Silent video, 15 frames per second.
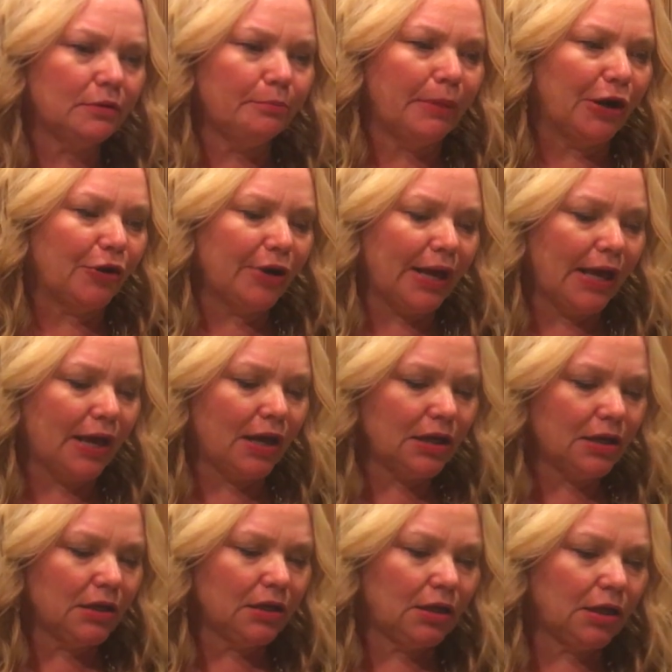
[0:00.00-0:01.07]

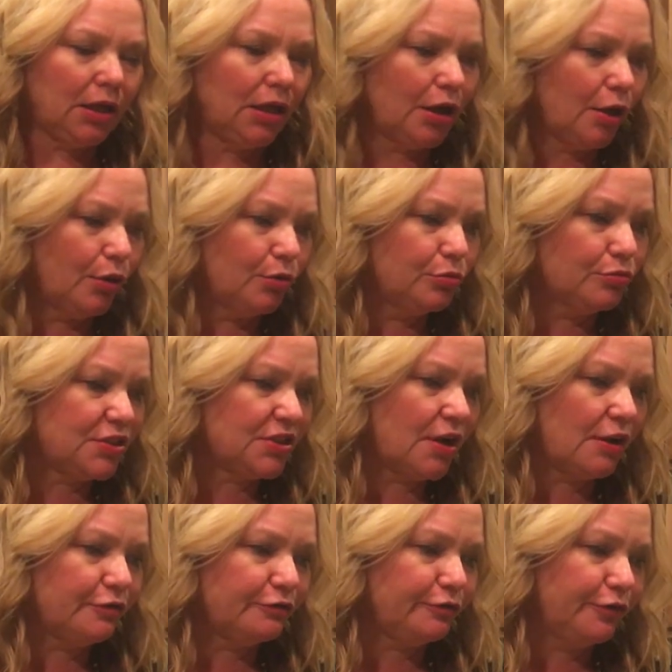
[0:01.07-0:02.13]
marinade, you know,
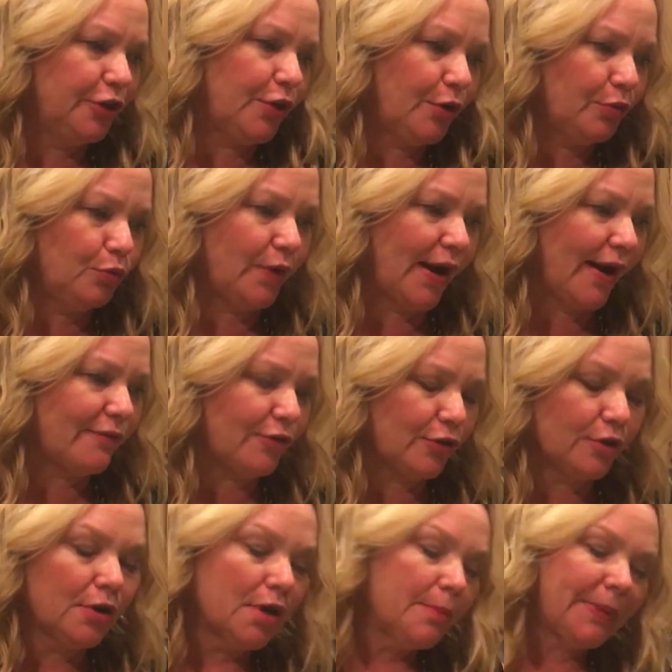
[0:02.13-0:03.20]
stuff, you know, whatever.